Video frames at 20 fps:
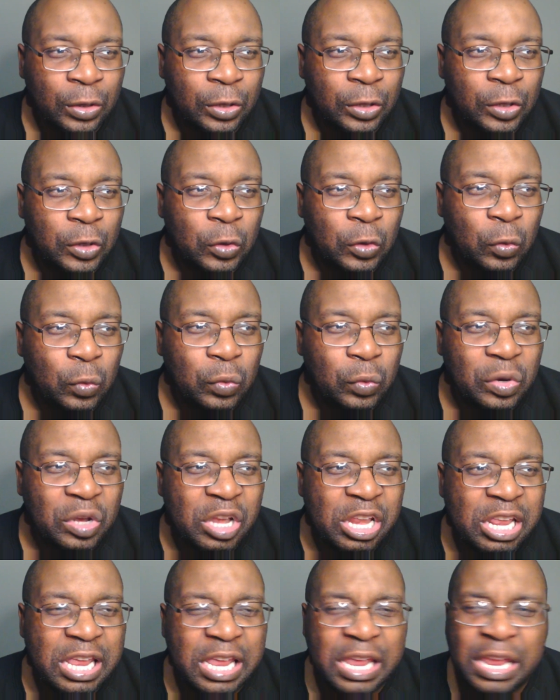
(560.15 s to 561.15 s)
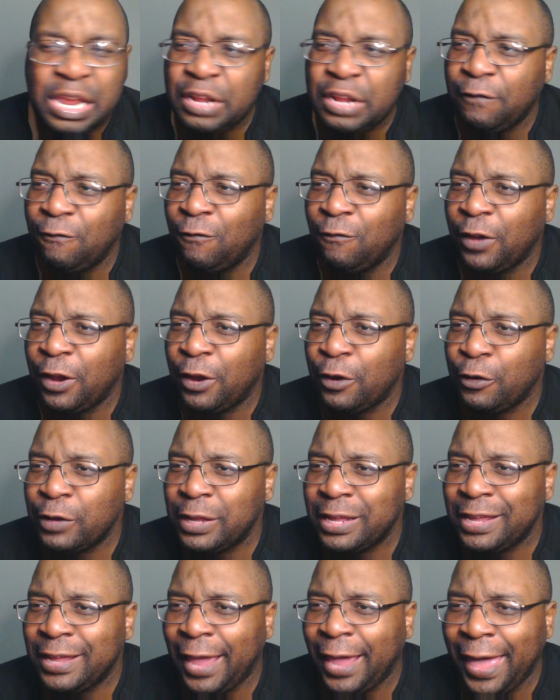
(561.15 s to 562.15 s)
You don't need
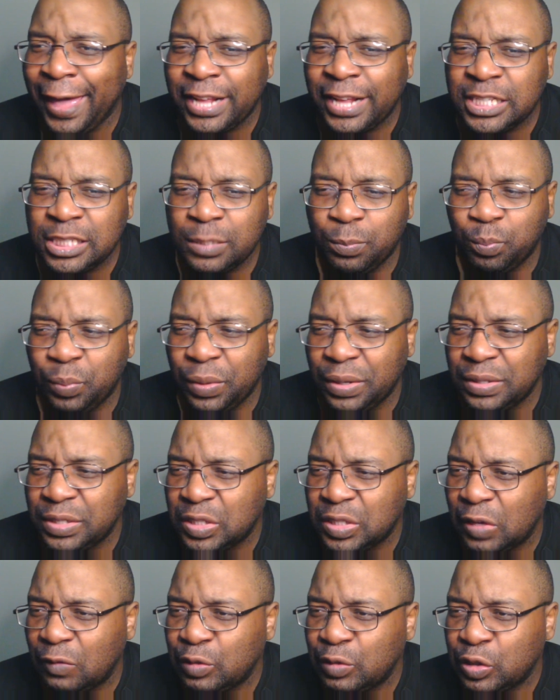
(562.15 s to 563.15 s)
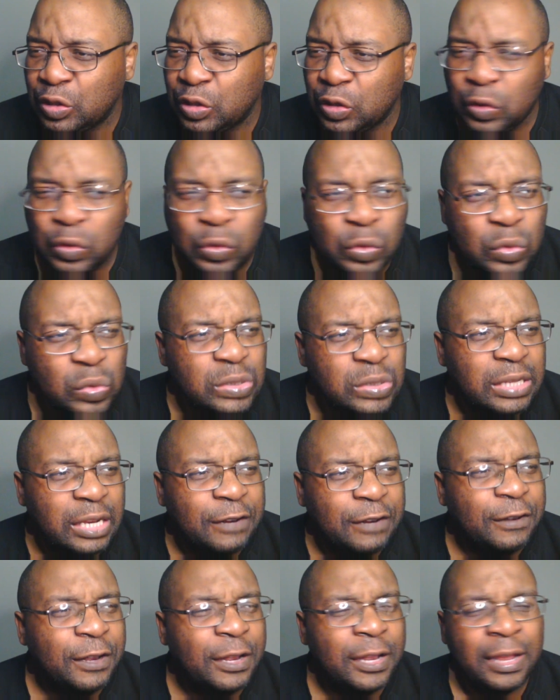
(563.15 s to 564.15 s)
very expensive shoes
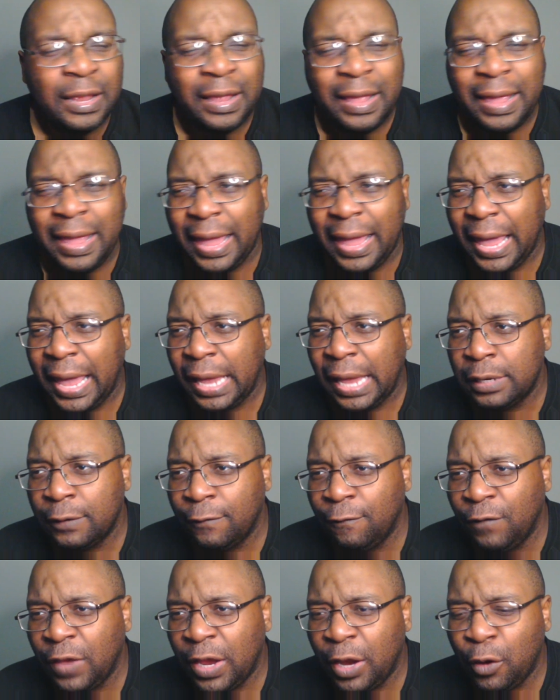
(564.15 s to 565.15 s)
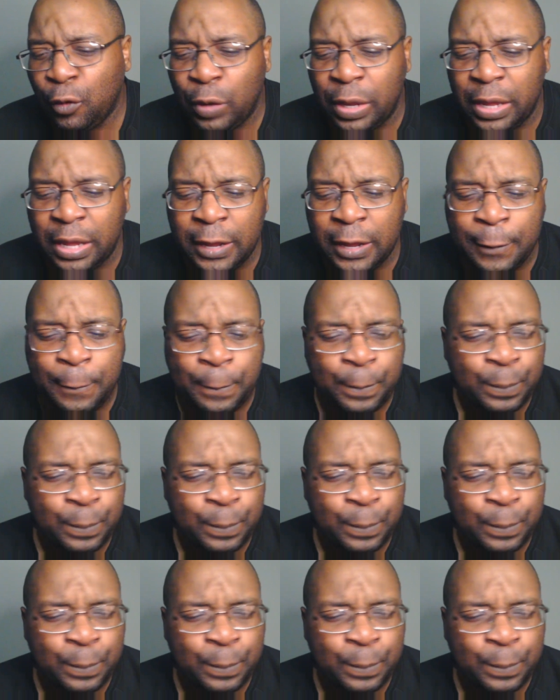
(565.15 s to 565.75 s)
and and very